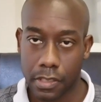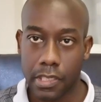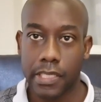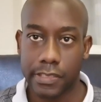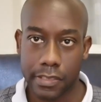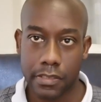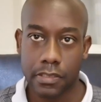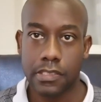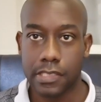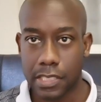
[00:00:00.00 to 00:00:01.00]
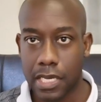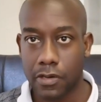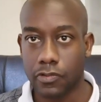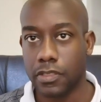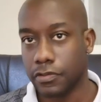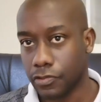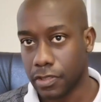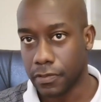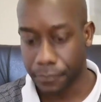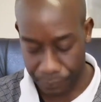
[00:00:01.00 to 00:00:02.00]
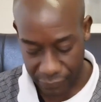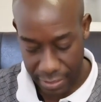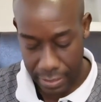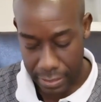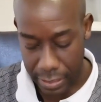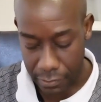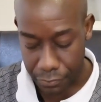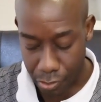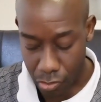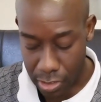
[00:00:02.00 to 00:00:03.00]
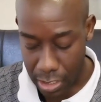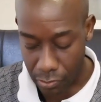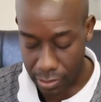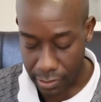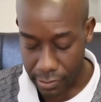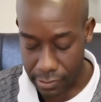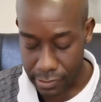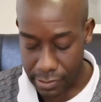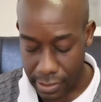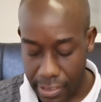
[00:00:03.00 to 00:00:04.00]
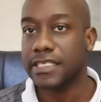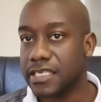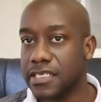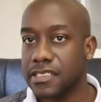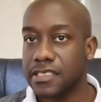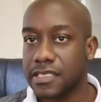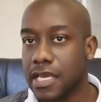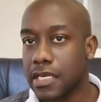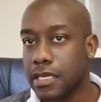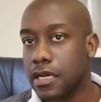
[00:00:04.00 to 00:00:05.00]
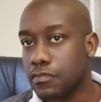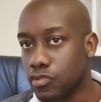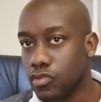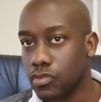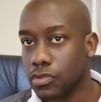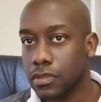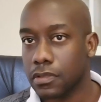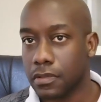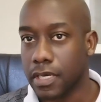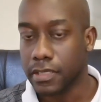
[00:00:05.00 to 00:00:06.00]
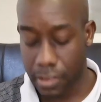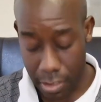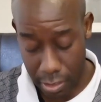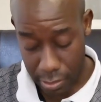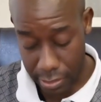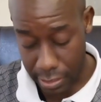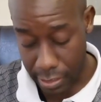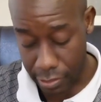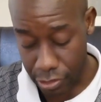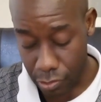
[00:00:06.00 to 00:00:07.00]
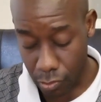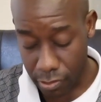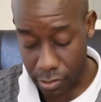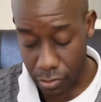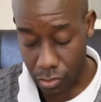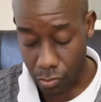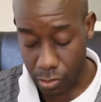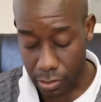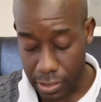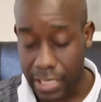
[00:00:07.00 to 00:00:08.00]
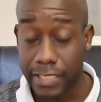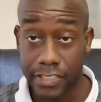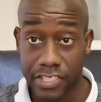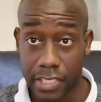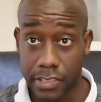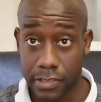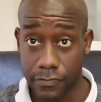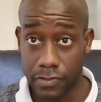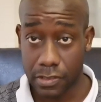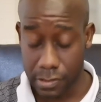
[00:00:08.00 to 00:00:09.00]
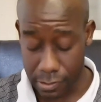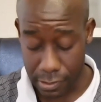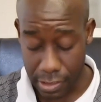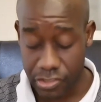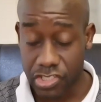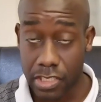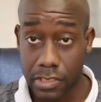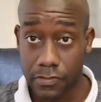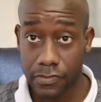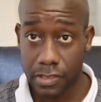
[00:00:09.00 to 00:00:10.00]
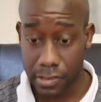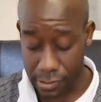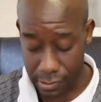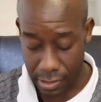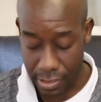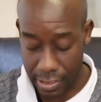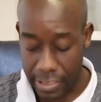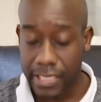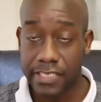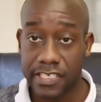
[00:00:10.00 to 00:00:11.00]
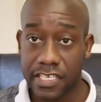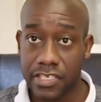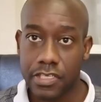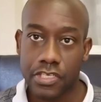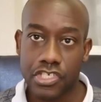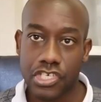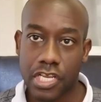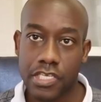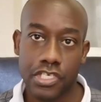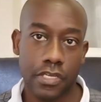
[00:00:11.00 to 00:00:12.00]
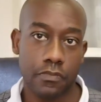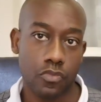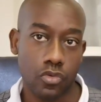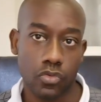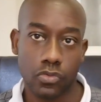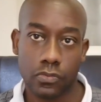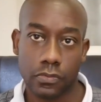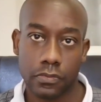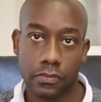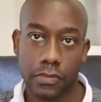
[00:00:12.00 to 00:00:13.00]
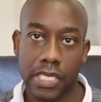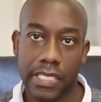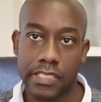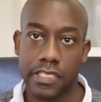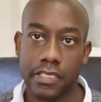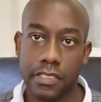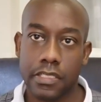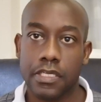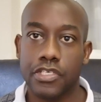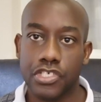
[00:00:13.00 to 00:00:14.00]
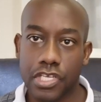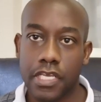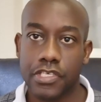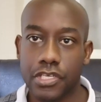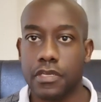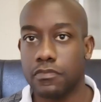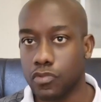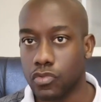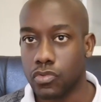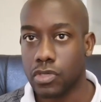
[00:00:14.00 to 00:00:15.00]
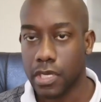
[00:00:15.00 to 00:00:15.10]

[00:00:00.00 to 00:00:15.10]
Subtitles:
Edin is a noun in TWI. Then pronoun is Edinnsiananmu, right? Then she wanted to know what an adjective is. Adjective is Edinnsiananmu. Edinnsiananmu.